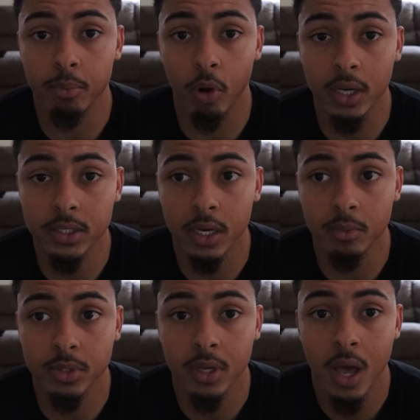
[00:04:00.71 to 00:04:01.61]
press
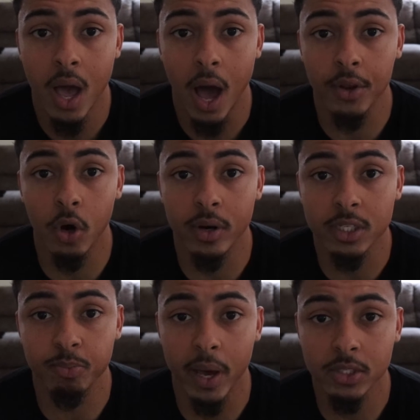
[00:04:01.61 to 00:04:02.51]
ups, I don't
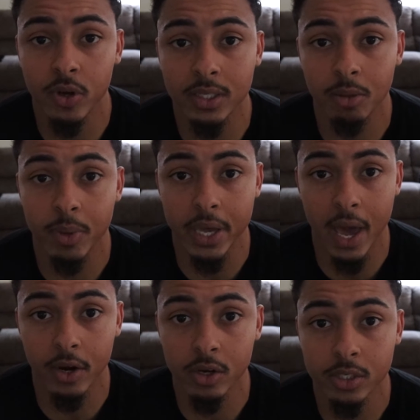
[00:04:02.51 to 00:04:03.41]
expect you as a
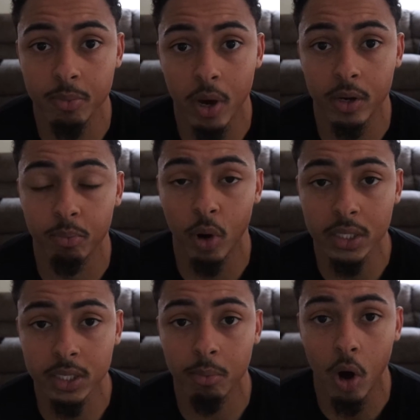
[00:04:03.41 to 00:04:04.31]
beginner to be able to
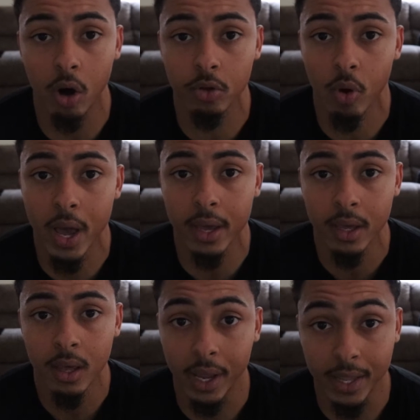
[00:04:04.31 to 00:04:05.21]
press up all the way,
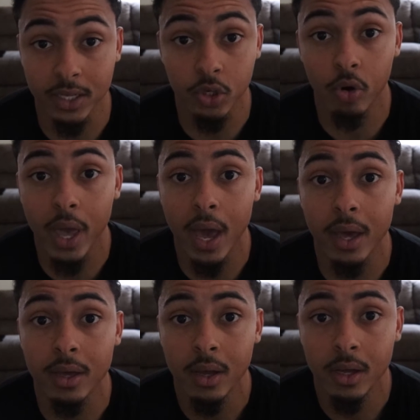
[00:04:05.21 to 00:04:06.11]
and that's
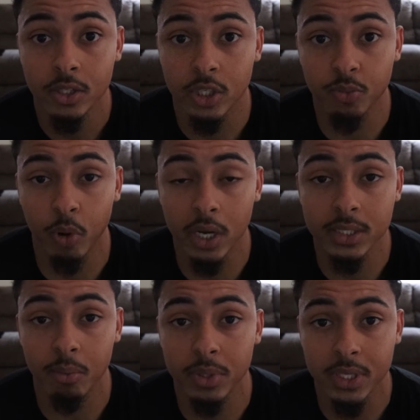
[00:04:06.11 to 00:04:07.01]
okay. Just
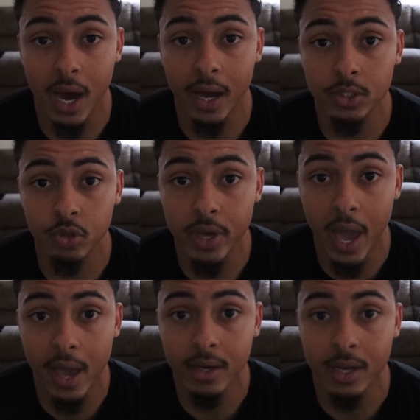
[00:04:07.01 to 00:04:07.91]
press up as high as you
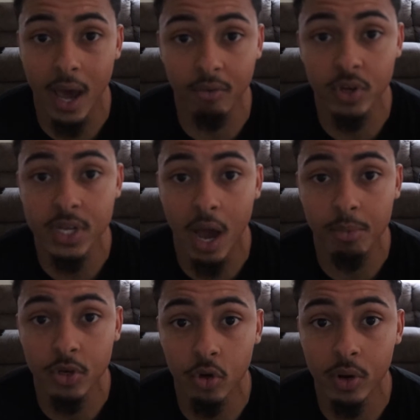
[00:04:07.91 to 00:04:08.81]
can, and every time
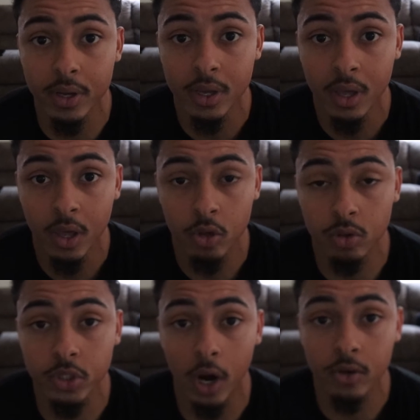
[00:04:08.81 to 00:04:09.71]
you do it, you
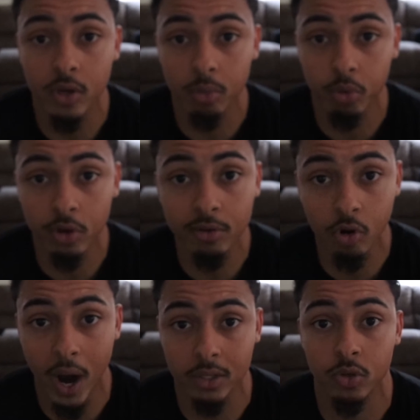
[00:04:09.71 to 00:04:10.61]
will start to improve
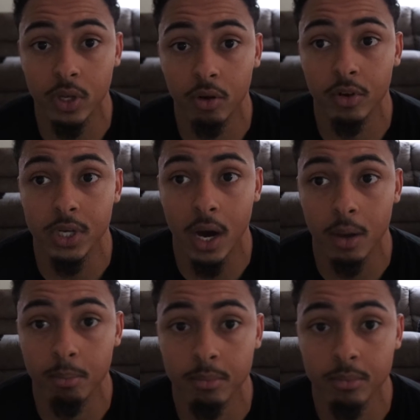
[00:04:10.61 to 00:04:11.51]
gradually over time.